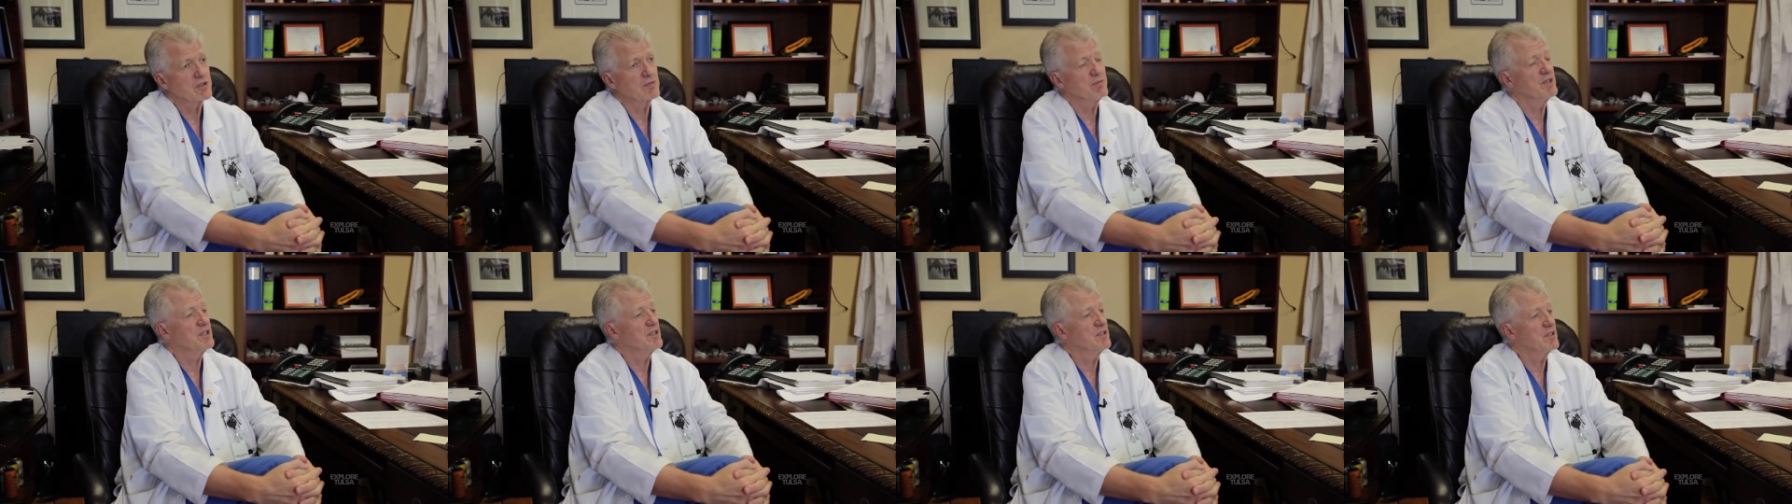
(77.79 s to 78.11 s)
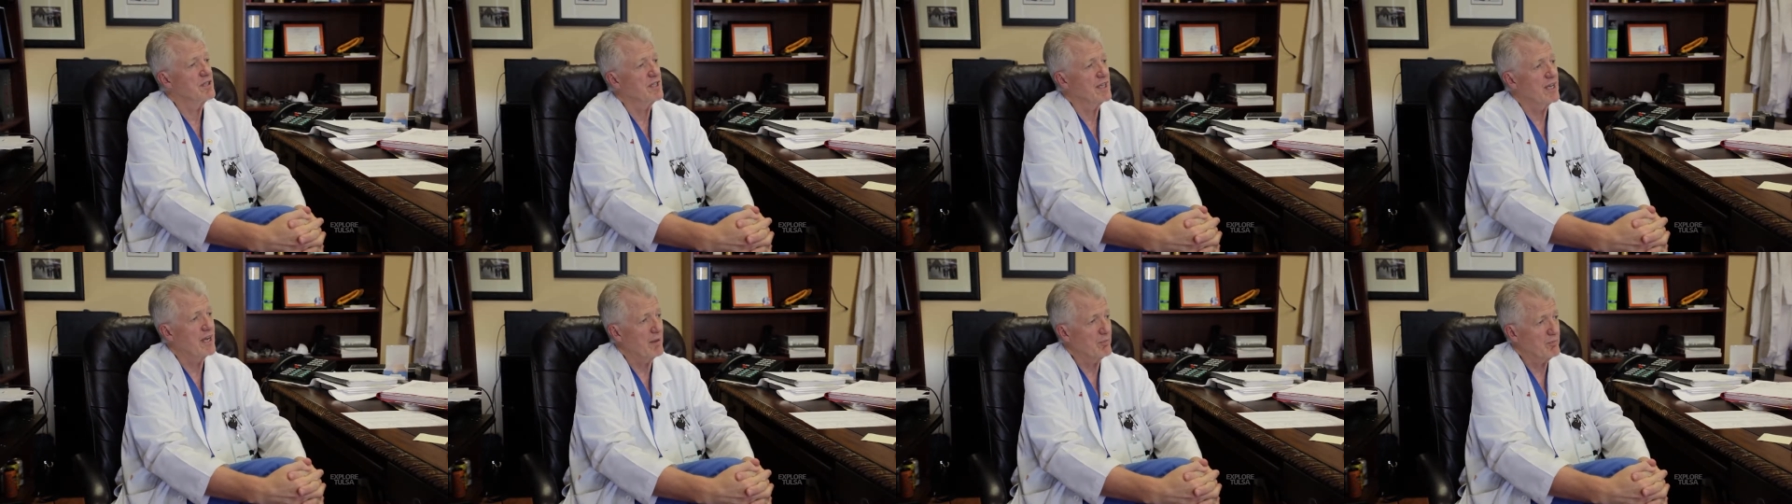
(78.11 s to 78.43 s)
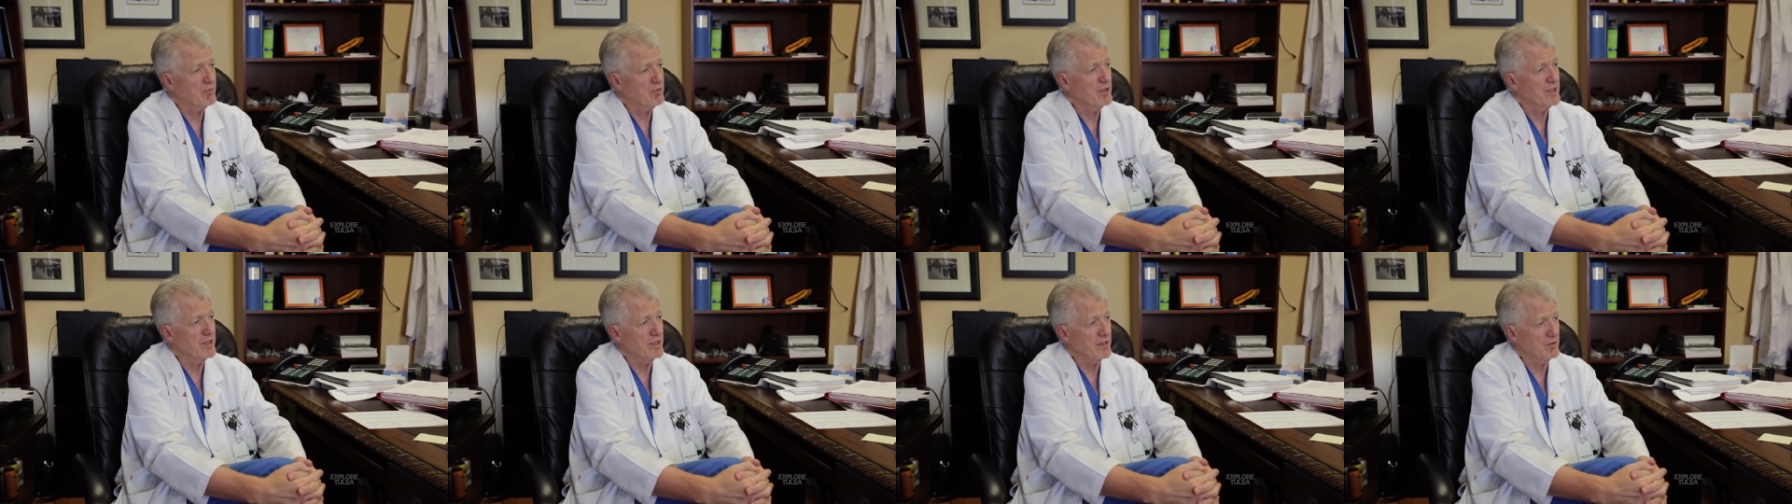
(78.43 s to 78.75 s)
me to the
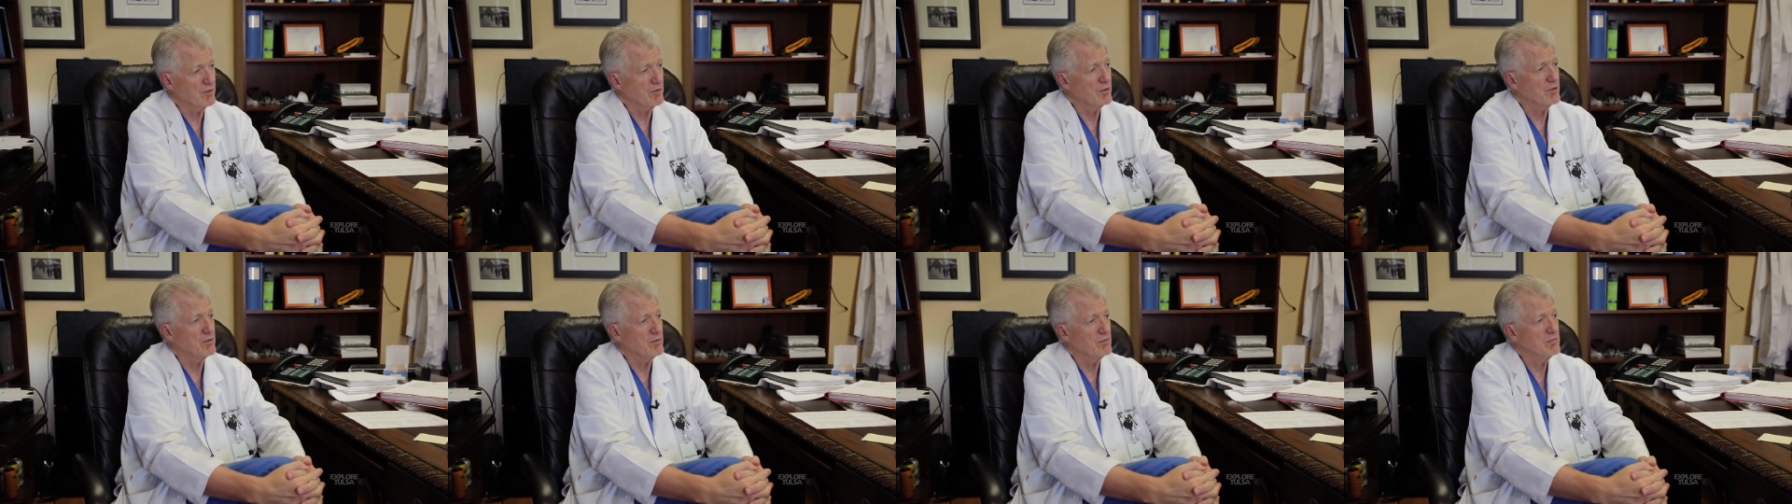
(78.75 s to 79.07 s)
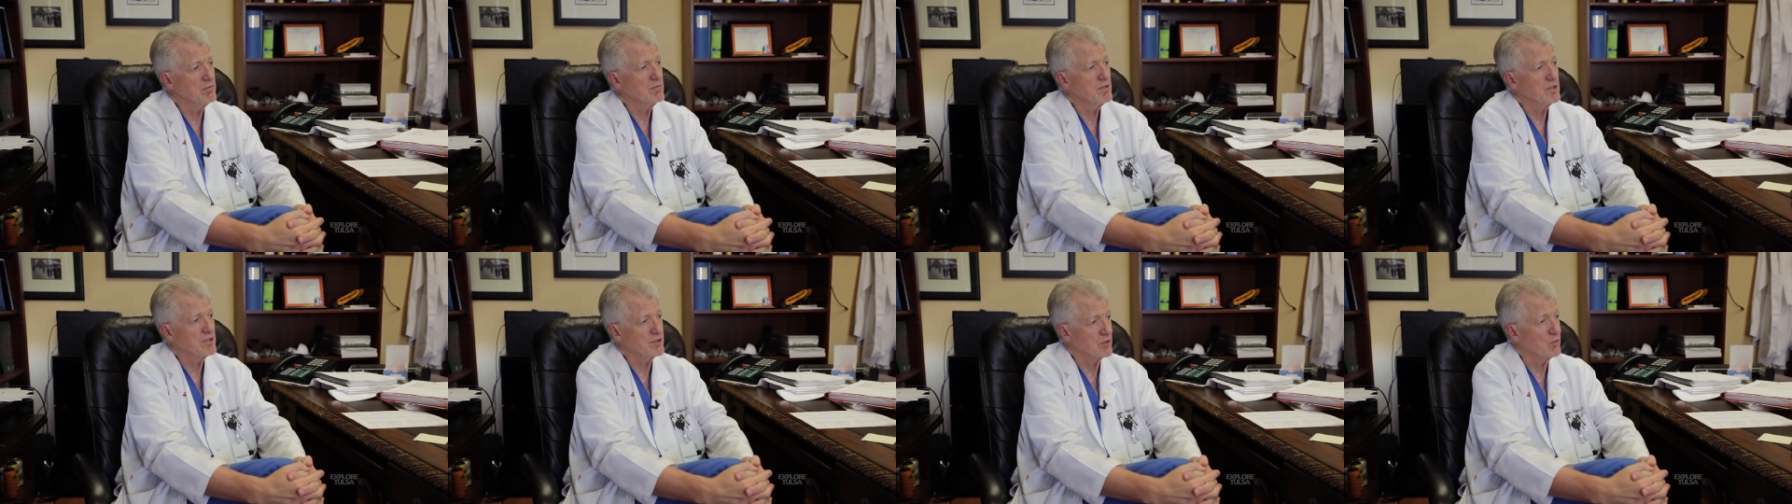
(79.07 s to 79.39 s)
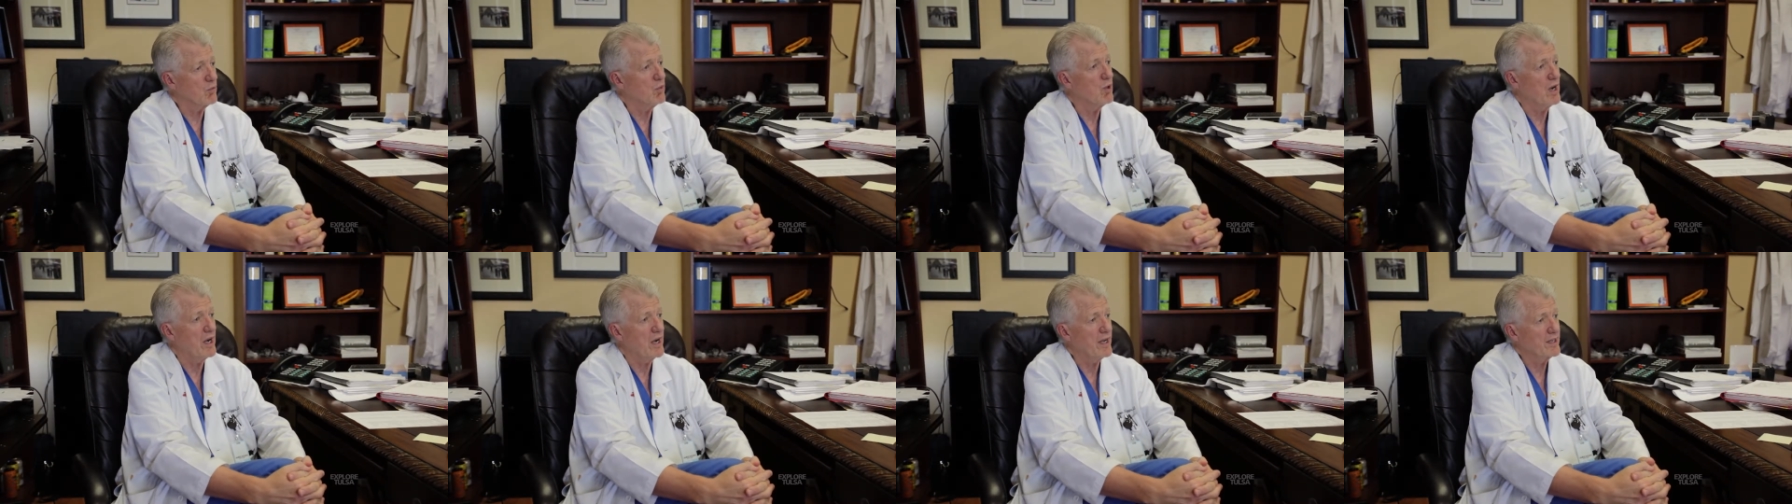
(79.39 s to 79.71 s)
operating room to
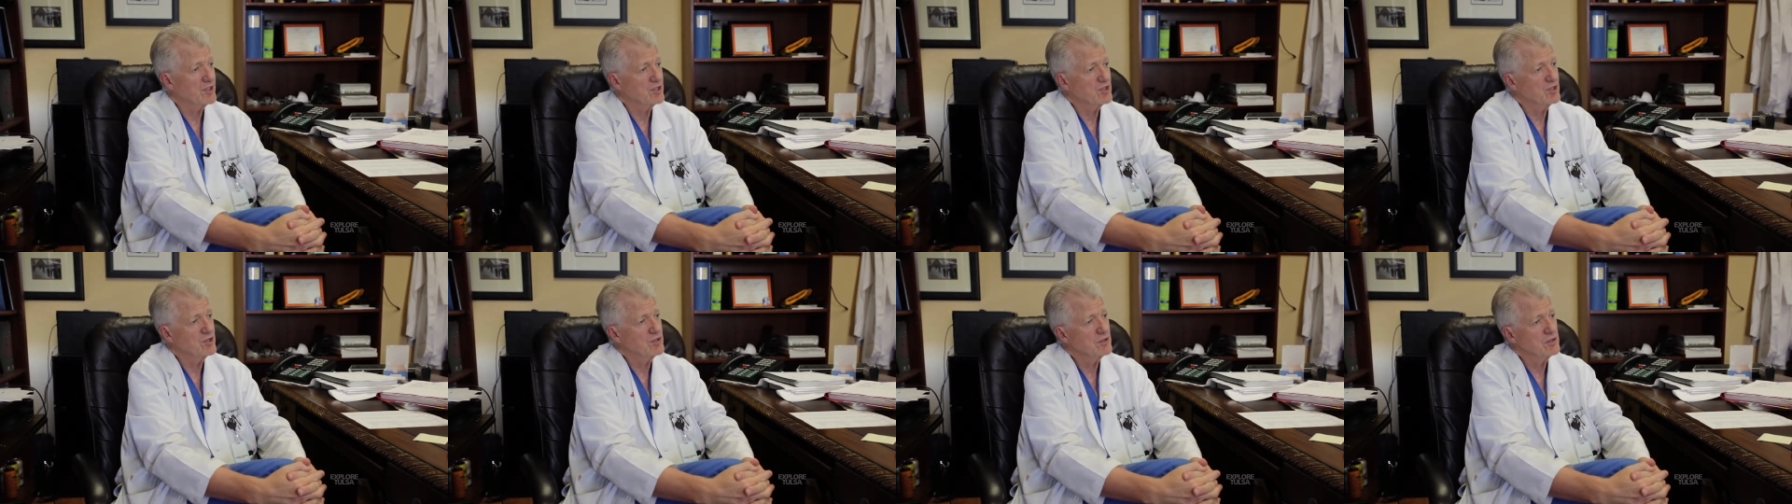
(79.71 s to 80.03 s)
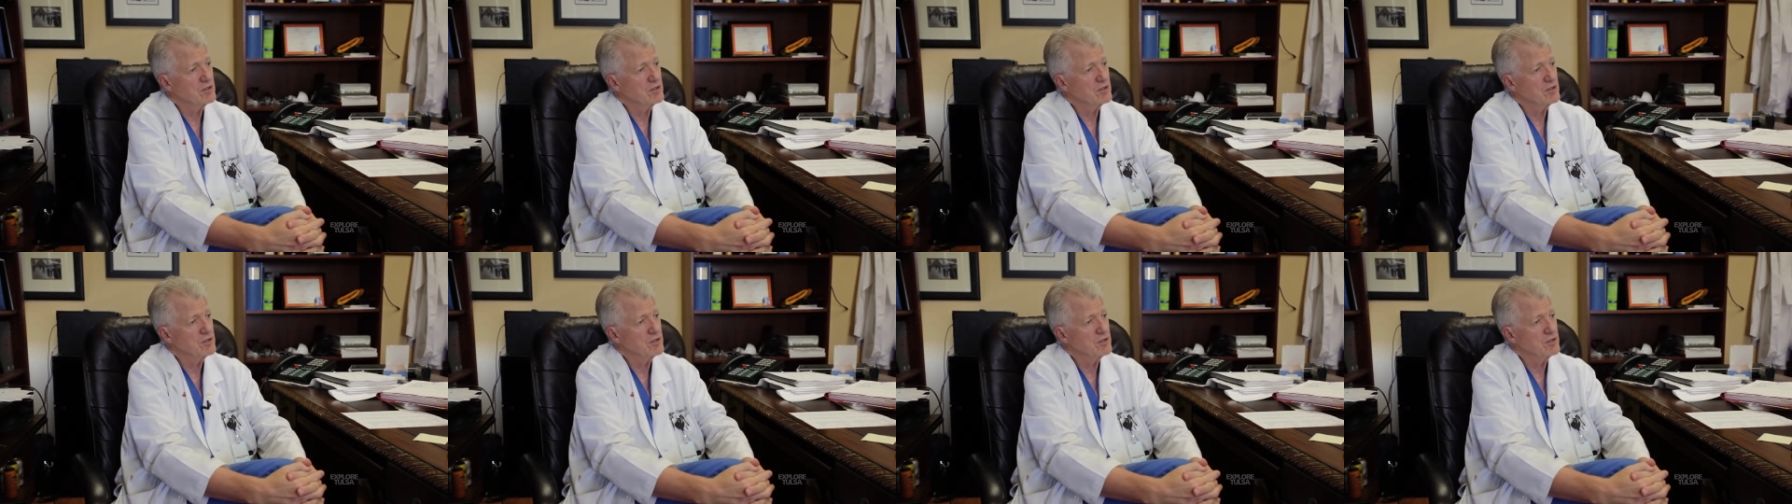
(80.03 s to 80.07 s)
watch